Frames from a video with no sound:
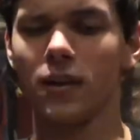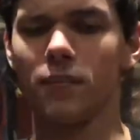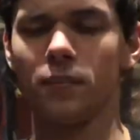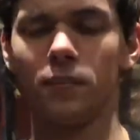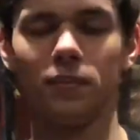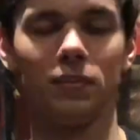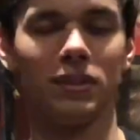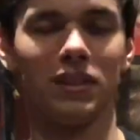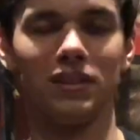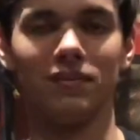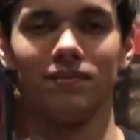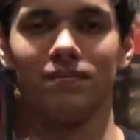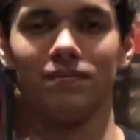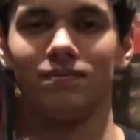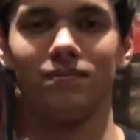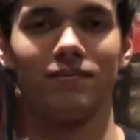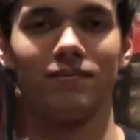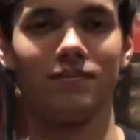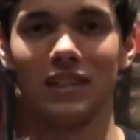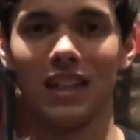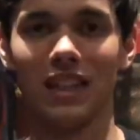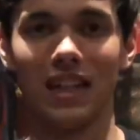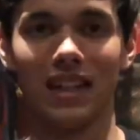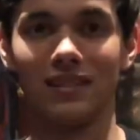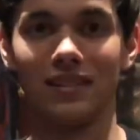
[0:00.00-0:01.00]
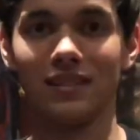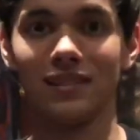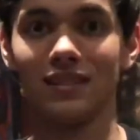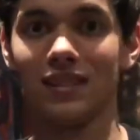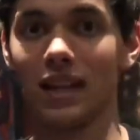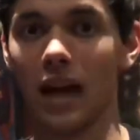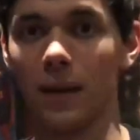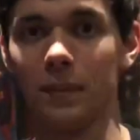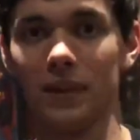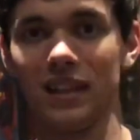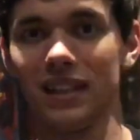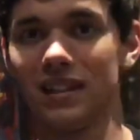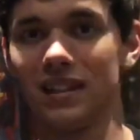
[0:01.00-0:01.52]
But yeah, I
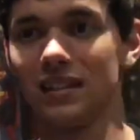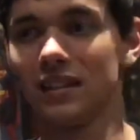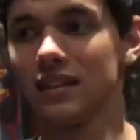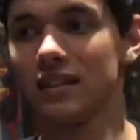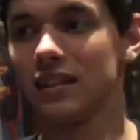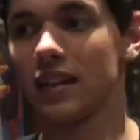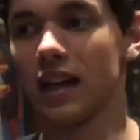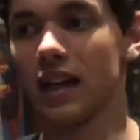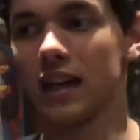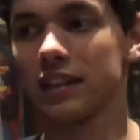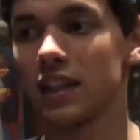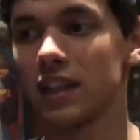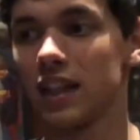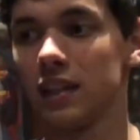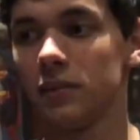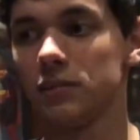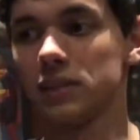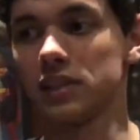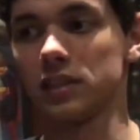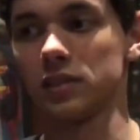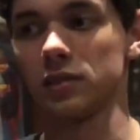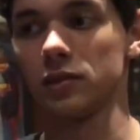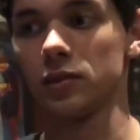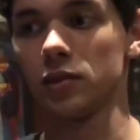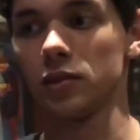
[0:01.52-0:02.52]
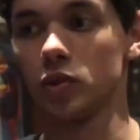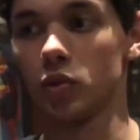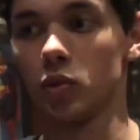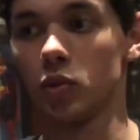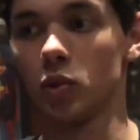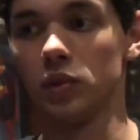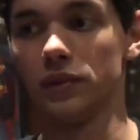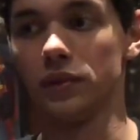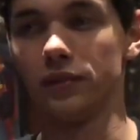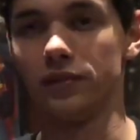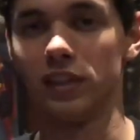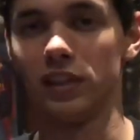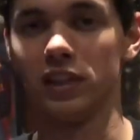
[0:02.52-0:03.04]
mean, I thought he was a cool
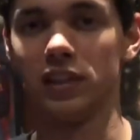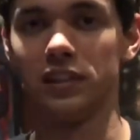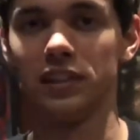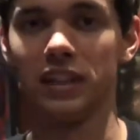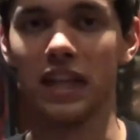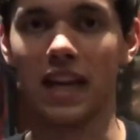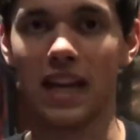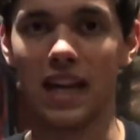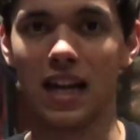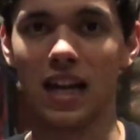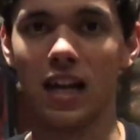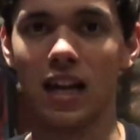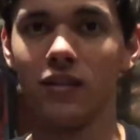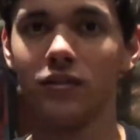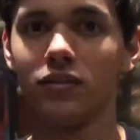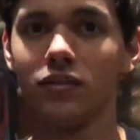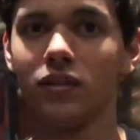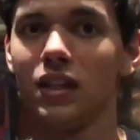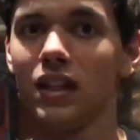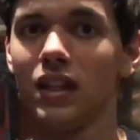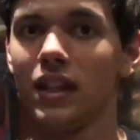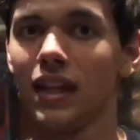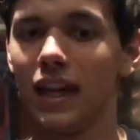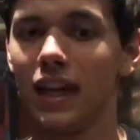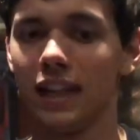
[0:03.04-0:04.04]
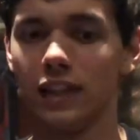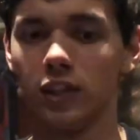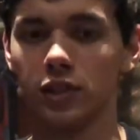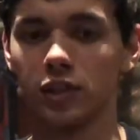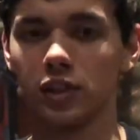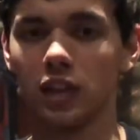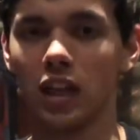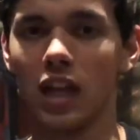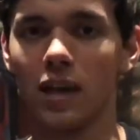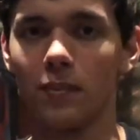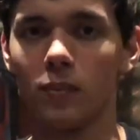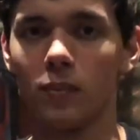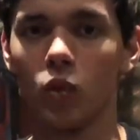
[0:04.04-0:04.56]
villain to have, and there's a
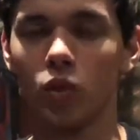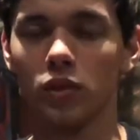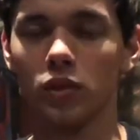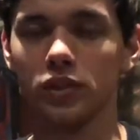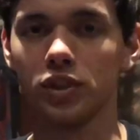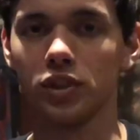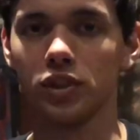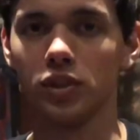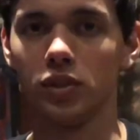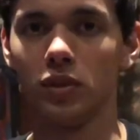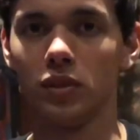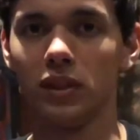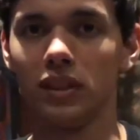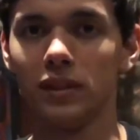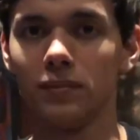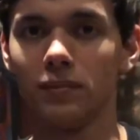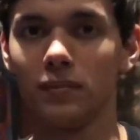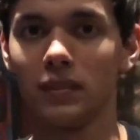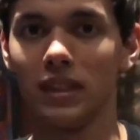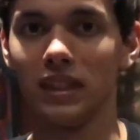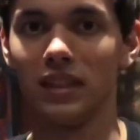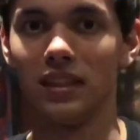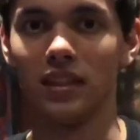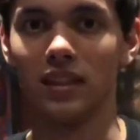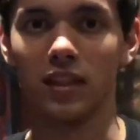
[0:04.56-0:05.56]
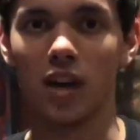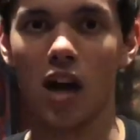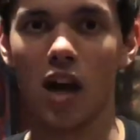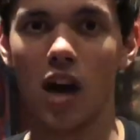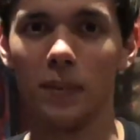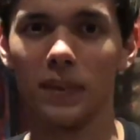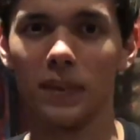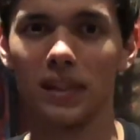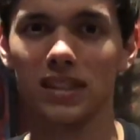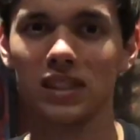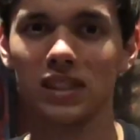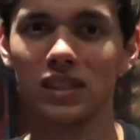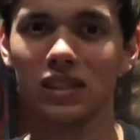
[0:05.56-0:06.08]
lot more to him in the
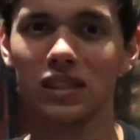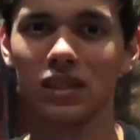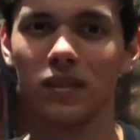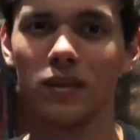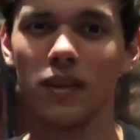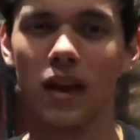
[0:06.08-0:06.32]
comics.